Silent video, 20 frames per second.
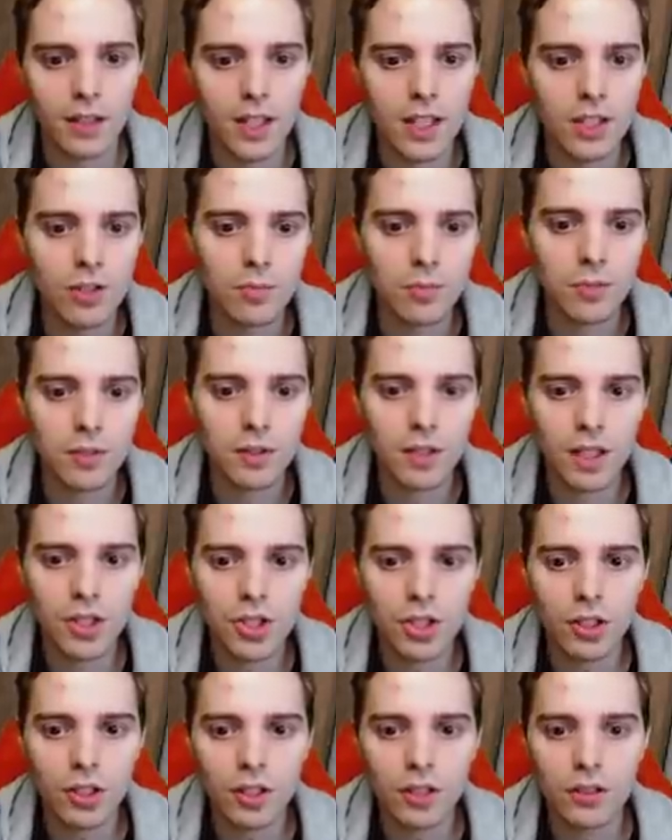He could
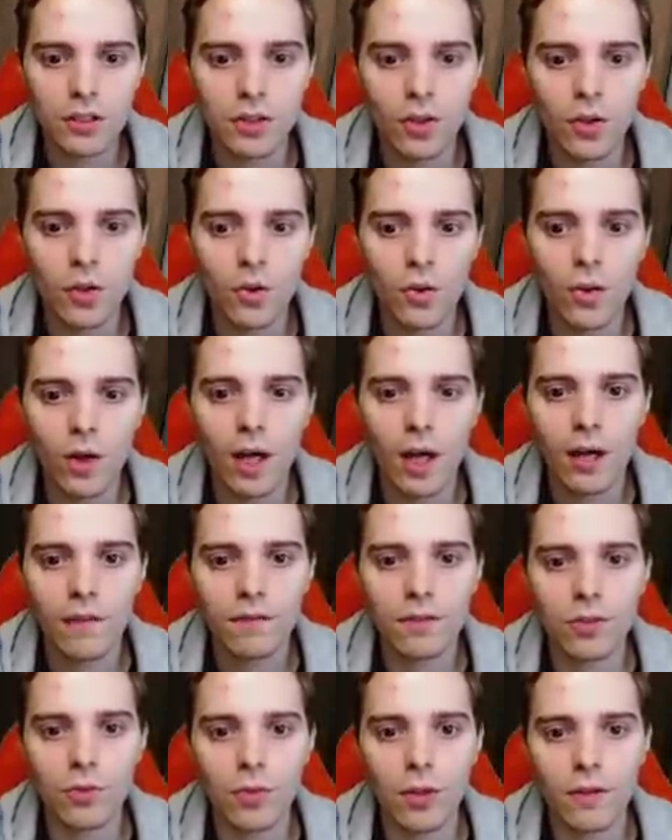potentially go
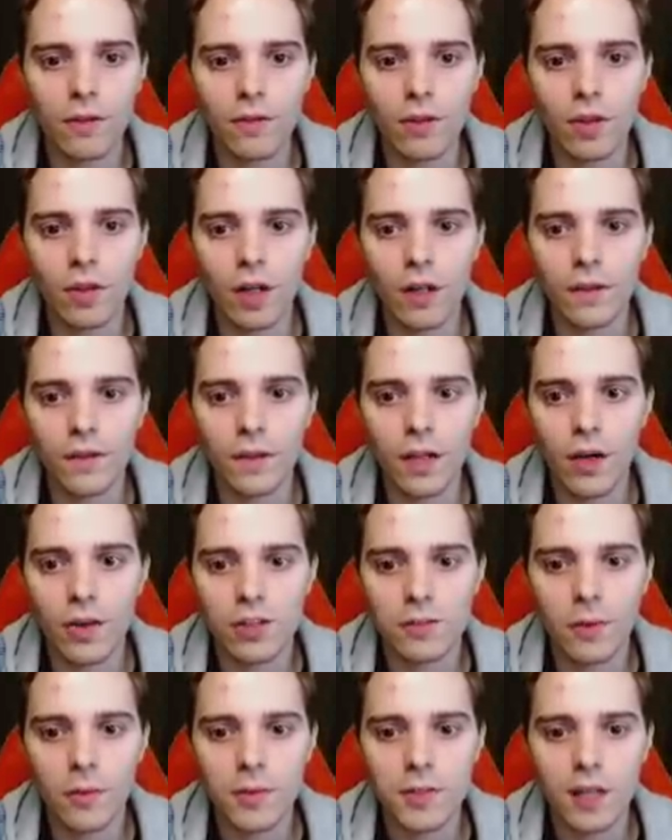after one of our
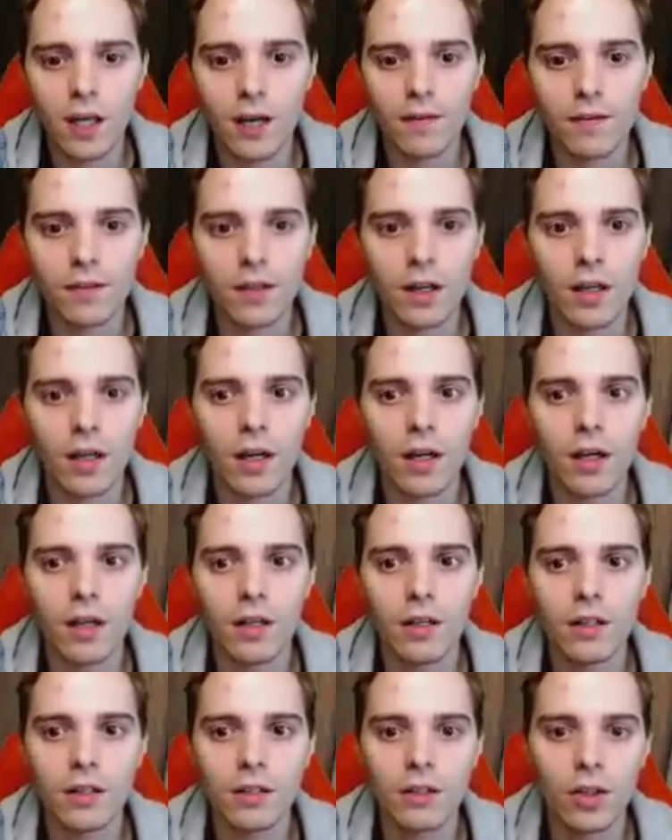Houndours, but we still have an uh,
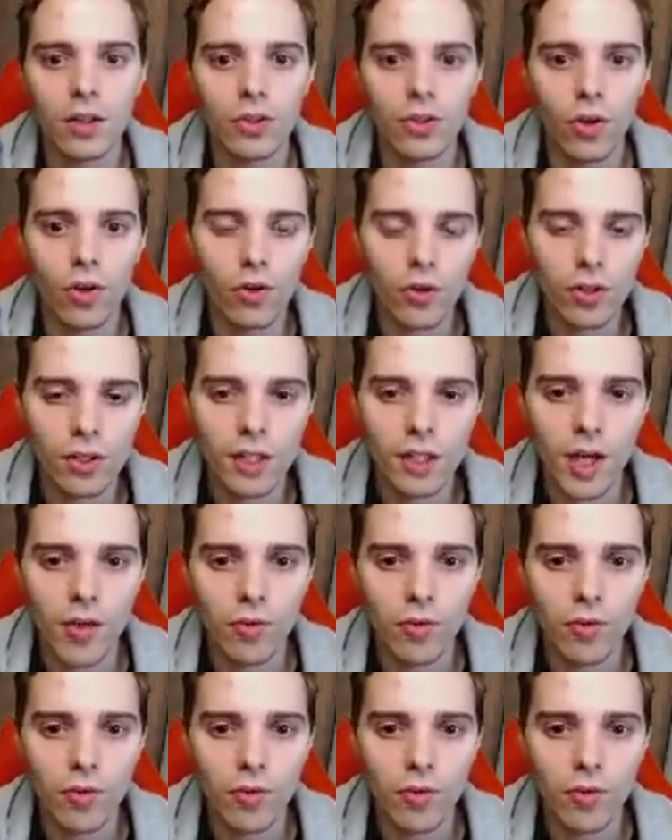Ordinary